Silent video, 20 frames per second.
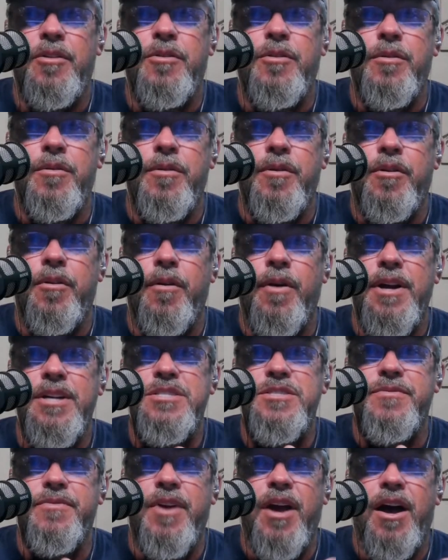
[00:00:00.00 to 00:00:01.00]
Through the
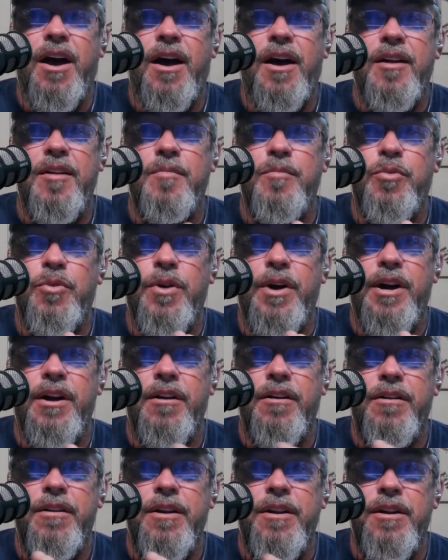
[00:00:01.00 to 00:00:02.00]
grace of God and
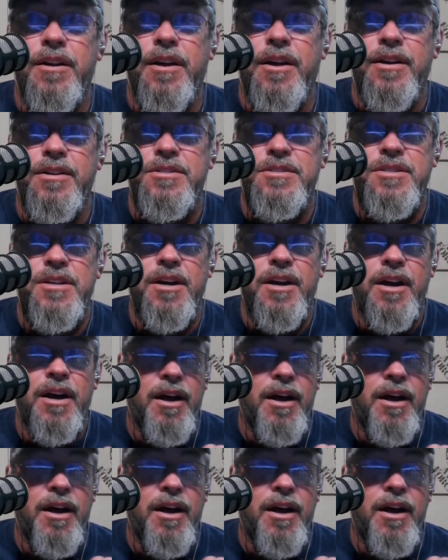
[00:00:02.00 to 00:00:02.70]
prayer, yes.